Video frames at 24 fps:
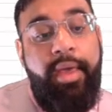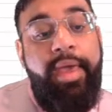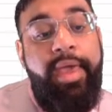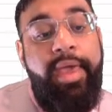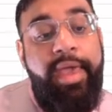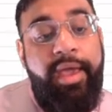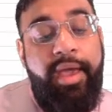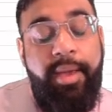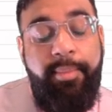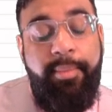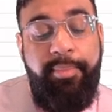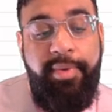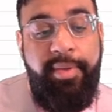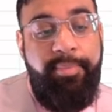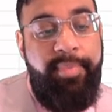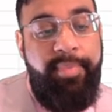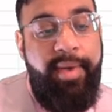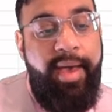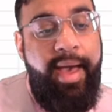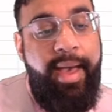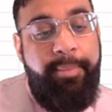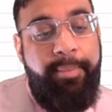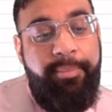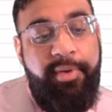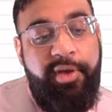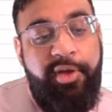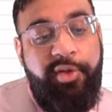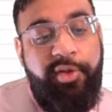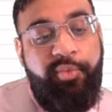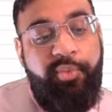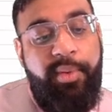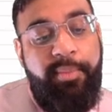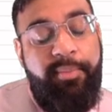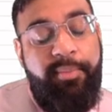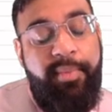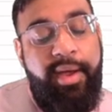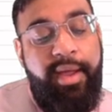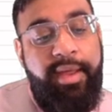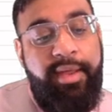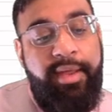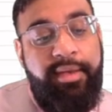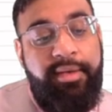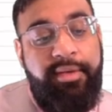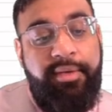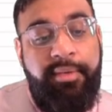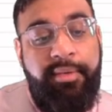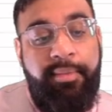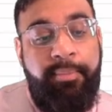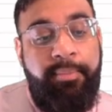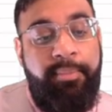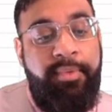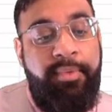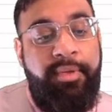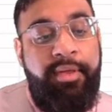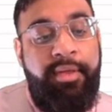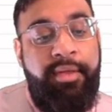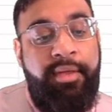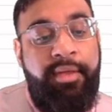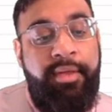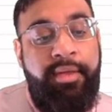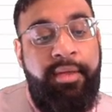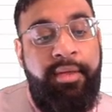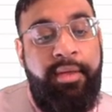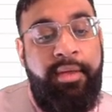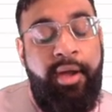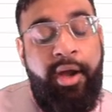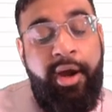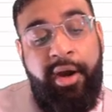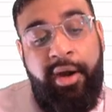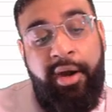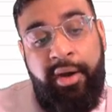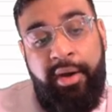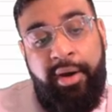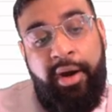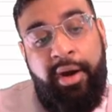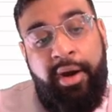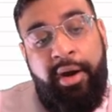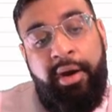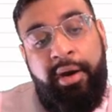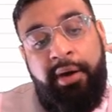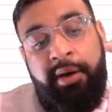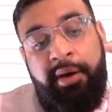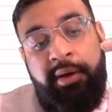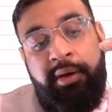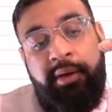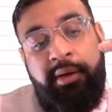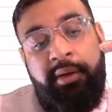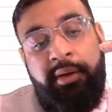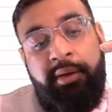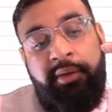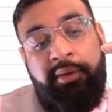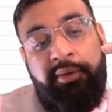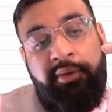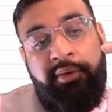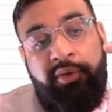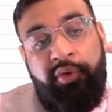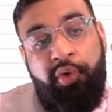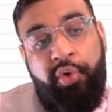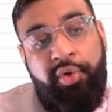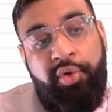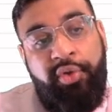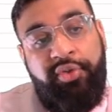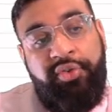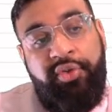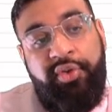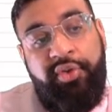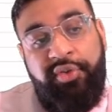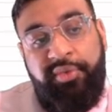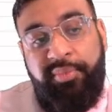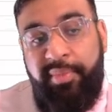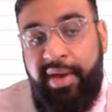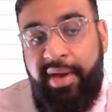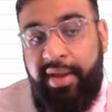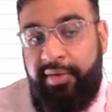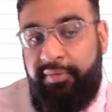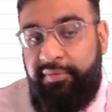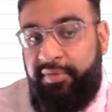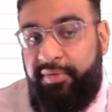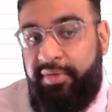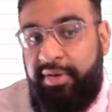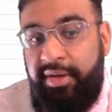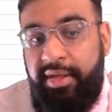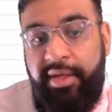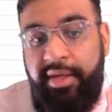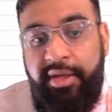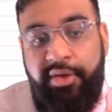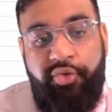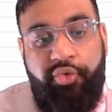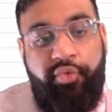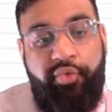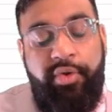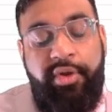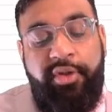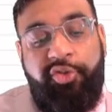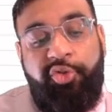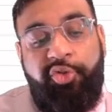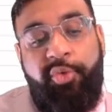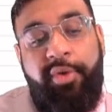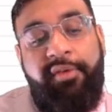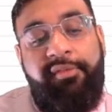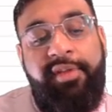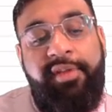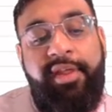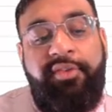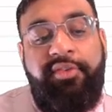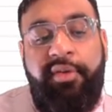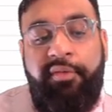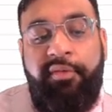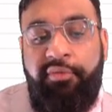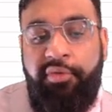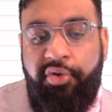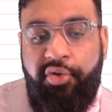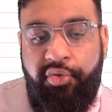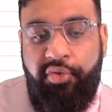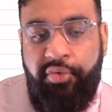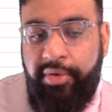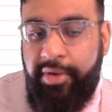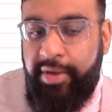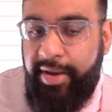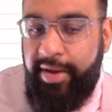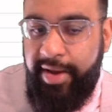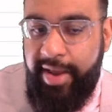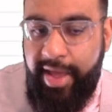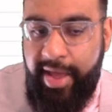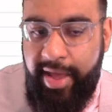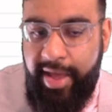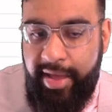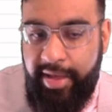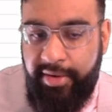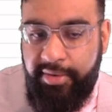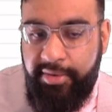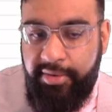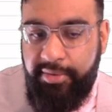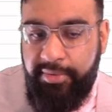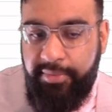It could be bad because we might be, our total sales might have decreased, so we have less inventory on hand.